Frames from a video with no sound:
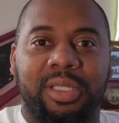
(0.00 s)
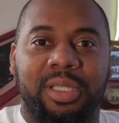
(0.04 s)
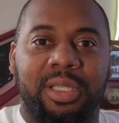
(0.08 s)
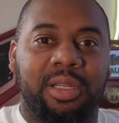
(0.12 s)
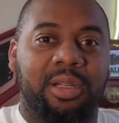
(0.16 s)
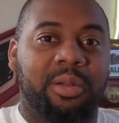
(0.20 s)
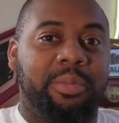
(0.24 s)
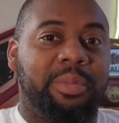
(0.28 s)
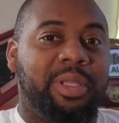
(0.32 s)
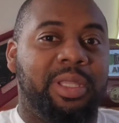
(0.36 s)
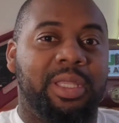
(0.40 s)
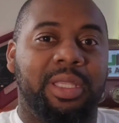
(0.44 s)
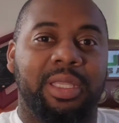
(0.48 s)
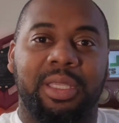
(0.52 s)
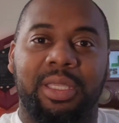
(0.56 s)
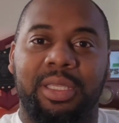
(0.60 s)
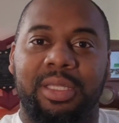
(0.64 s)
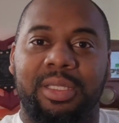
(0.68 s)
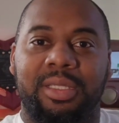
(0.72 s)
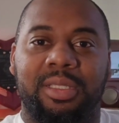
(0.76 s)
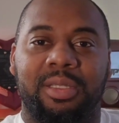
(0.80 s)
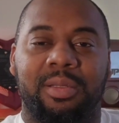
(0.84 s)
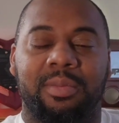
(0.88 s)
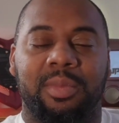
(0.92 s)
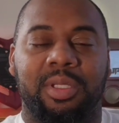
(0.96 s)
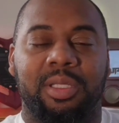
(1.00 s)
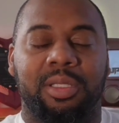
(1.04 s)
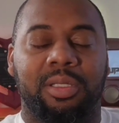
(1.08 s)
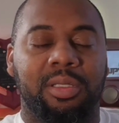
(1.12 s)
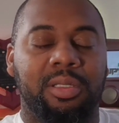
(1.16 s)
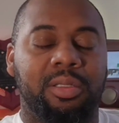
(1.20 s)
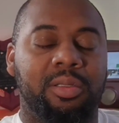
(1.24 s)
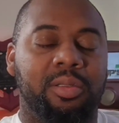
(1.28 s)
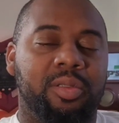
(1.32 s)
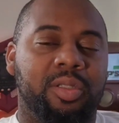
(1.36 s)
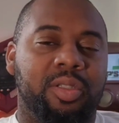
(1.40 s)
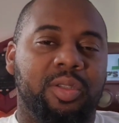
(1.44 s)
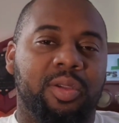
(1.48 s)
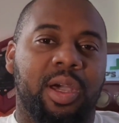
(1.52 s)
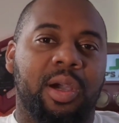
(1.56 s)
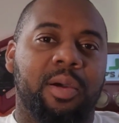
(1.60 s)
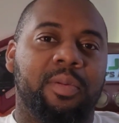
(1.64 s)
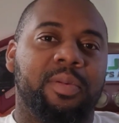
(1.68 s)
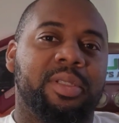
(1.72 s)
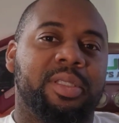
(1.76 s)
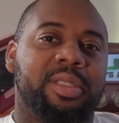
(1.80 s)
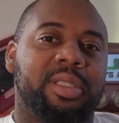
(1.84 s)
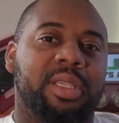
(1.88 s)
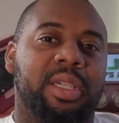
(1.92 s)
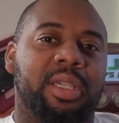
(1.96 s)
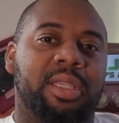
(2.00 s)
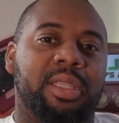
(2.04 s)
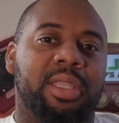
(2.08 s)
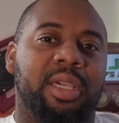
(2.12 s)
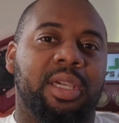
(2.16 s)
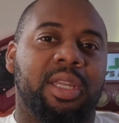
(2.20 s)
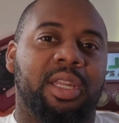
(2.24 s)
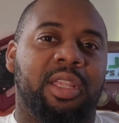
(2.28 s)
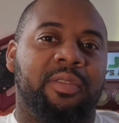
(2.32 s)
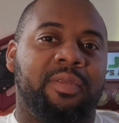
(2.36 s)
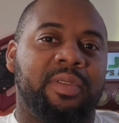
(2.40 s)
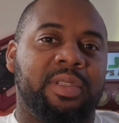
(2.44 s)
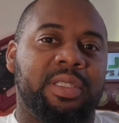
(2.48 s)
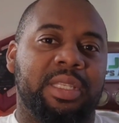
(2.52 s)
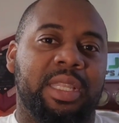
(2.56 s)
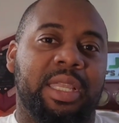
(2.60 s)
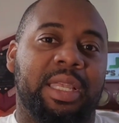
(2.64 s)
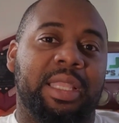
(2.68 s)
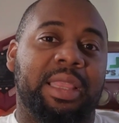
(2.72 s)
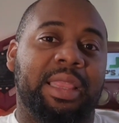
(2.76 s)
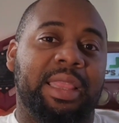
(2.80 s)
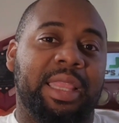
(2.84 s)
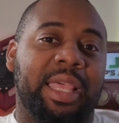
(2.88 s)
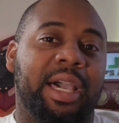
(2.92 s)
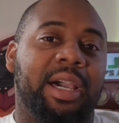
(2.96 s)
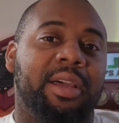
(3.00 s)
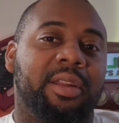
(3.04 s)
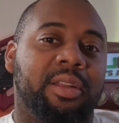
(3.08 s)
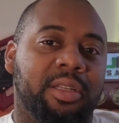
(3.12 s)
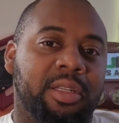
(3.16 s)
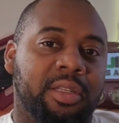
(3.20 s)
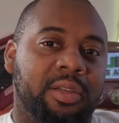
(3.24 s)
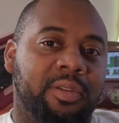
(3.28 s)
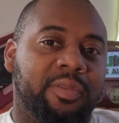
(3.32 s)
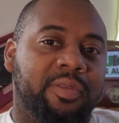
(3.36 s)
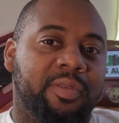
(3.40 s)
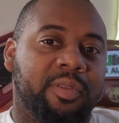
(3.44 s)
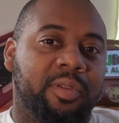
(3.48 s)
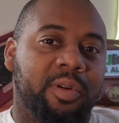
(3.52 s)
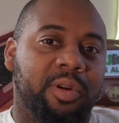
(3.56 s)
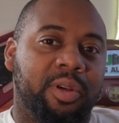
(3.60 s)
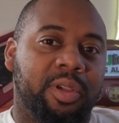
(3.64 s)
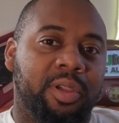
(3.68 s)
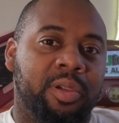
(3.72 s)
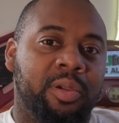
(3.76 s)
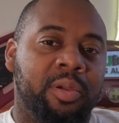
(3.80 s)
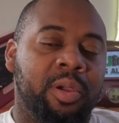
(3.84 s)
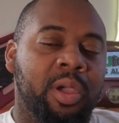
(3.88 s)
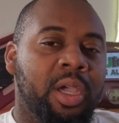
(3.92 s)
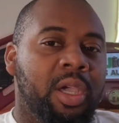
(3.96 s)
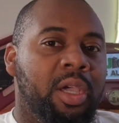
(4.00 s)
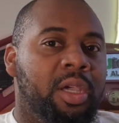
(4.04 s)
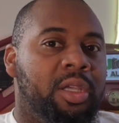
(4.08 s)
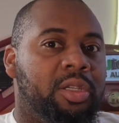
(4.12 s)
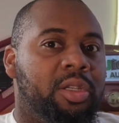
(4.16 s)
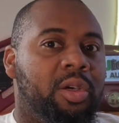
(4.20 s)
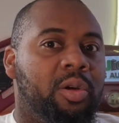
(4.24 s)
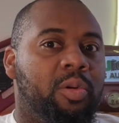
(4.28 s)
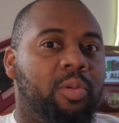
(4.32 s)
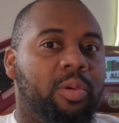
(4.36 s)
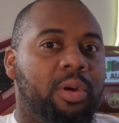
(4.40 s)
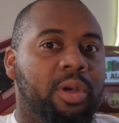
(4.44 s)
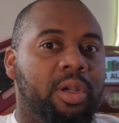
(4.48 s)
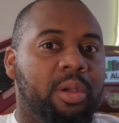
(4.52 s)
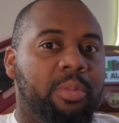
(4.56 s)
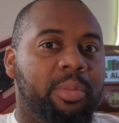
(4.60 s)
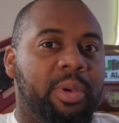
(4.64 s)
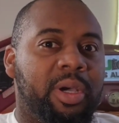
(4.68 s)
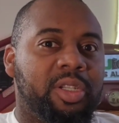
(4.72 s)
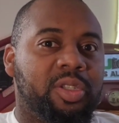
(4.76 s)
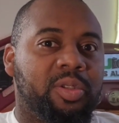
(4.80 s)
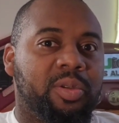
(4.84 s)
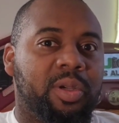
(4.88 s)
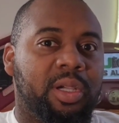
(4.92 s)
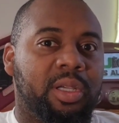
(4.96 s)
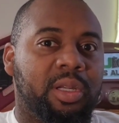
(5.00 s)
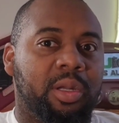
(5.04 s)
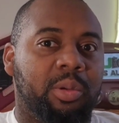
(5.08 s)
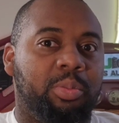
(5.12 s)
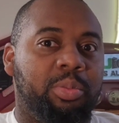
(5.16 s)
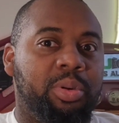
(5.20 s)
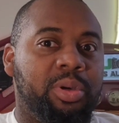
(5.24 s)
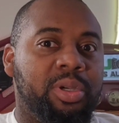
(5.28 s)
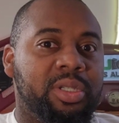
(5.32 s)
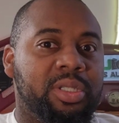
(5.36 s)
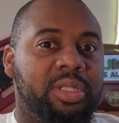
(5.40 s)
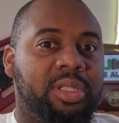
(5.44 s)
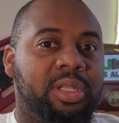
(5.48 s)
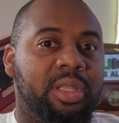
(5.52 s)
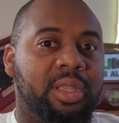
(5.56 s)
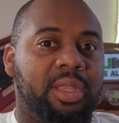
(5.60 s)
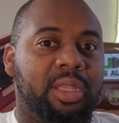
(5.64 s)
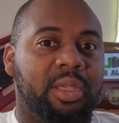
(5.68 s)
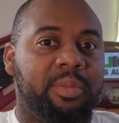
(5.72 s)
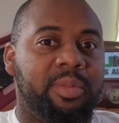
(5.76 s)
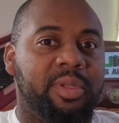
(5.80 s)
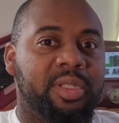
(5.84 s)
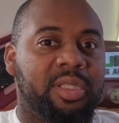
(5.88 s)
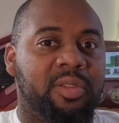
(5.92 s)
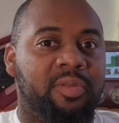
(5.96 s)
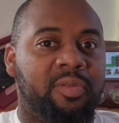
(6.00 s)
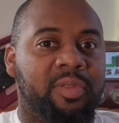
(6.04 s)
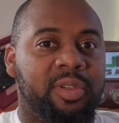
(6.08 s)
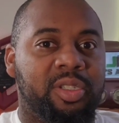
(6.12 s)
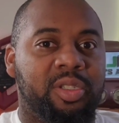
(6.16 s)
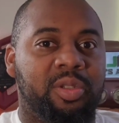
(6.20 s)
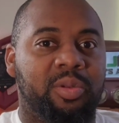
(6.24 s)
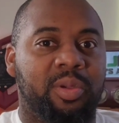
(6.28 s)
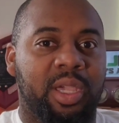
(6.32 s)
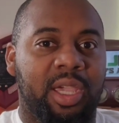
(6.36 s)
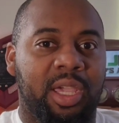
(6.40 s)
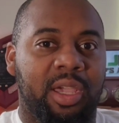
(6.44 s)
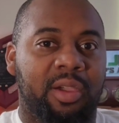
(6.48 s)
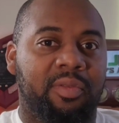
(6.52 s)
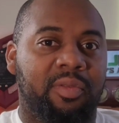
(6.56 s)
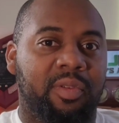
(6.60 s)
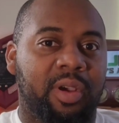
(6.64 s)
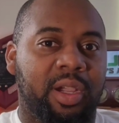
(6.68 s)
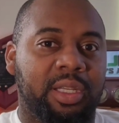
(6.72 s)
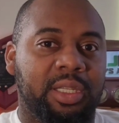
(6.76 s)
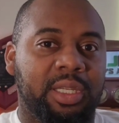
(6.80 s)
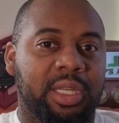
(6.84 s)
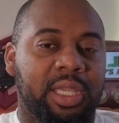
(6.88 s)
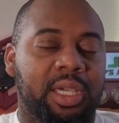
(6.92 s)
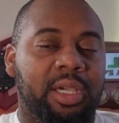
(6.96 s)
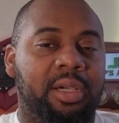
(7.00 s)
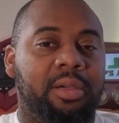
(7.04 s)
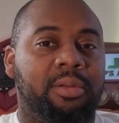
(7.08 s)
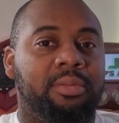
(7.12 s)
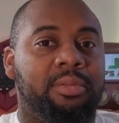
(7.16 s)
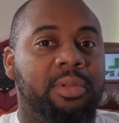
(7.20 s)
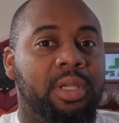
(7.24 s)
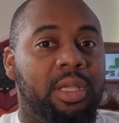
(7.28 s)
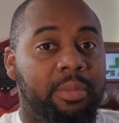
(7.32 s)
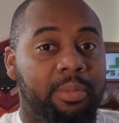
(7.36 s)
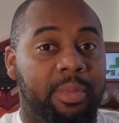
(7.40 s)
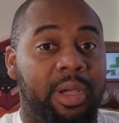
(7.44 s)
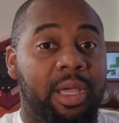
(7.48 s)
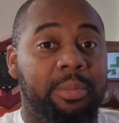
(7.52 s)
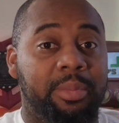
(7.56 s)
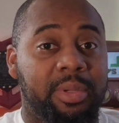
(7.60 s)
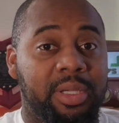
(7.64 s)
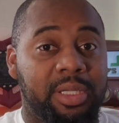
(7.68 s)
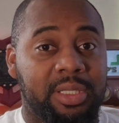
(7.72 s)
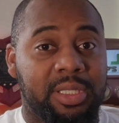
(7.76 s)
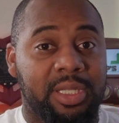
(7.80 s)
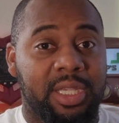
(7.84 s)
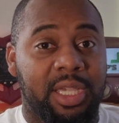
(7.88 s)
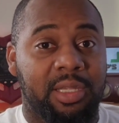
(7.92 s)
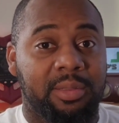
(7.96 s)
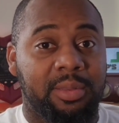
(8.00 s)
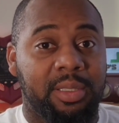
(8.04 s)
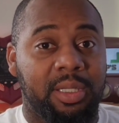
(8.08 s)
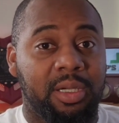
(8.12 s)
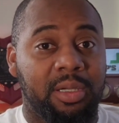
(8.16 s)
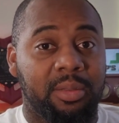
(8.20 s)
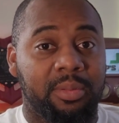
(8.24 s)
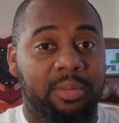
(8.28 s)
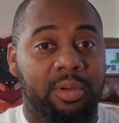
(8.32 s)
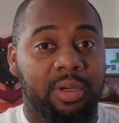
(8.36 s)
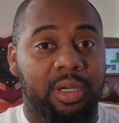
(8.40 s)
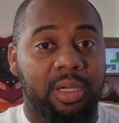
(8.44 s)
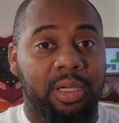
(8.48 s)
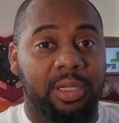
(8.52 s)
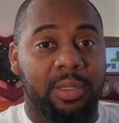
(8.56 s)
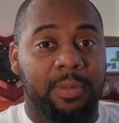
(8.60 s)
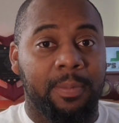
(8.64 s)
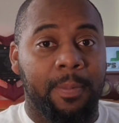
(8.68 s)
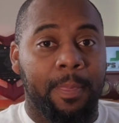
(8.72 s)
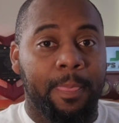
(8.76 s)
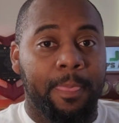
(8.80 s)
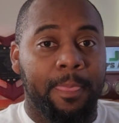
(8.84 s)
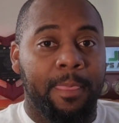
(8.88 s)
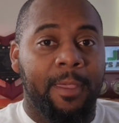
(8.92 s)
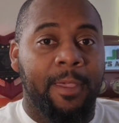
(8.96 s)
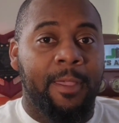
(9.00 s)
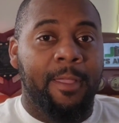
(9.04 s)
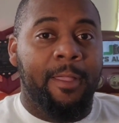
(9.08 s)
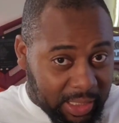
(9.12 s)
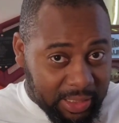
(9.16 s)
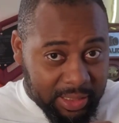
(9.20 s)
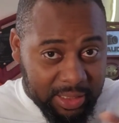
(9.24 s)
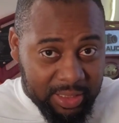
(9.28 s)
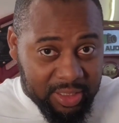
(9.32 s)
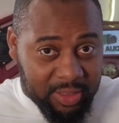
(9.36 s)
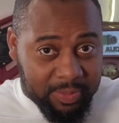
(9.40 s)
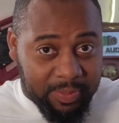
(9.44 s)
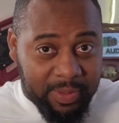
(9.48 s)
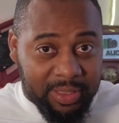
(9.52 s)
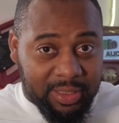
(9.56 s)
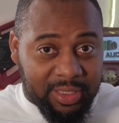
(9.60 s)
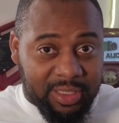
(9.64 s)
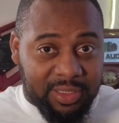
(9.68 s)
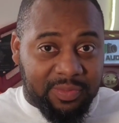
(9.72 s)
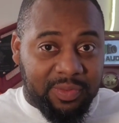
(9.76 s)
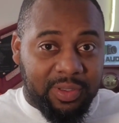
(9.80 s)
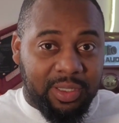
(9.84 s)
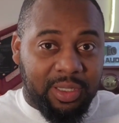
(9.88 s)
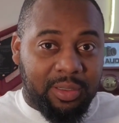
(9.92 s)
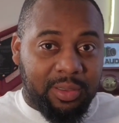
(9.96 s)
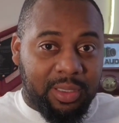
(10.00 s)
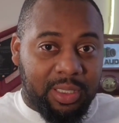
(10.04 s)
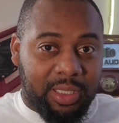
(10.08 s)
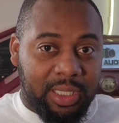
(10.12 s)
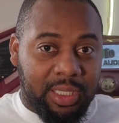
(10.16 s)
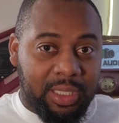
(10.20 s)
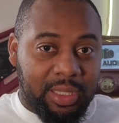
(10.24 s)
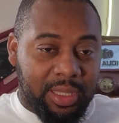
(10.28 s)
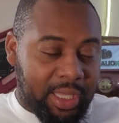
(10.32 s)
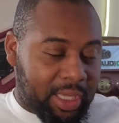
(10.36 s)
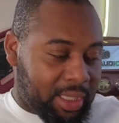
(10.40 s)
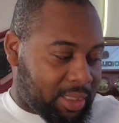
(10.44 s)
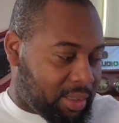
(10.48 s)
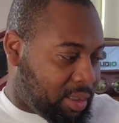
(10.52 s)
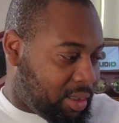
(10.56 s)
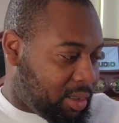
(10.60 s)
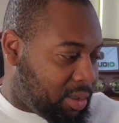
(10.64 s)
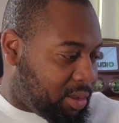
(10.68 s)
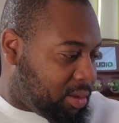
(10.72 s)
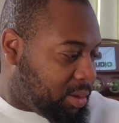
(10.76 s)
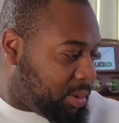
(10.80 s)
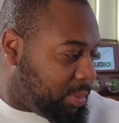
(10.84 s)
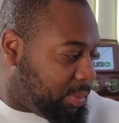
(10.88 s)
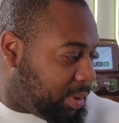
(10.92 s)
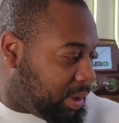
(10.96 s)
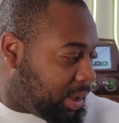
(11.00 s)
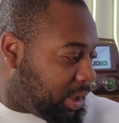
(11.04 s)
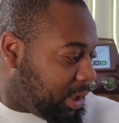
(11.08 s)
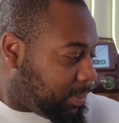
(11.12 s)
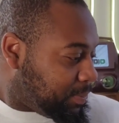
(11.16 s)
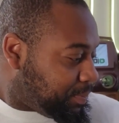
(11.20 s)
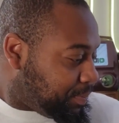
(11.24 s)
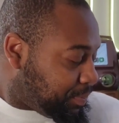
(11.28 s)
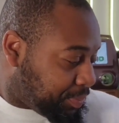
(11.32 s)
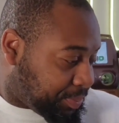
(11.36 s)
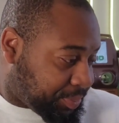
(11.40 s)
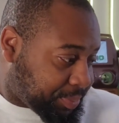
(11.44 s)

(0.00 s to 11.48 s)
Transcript: setup and then get something new. So I would say that if it's not loud enough for you, don't worry about trying to push the limits of what you have right now. It might be a time to upgrade. I didn't expect this video to get that long, but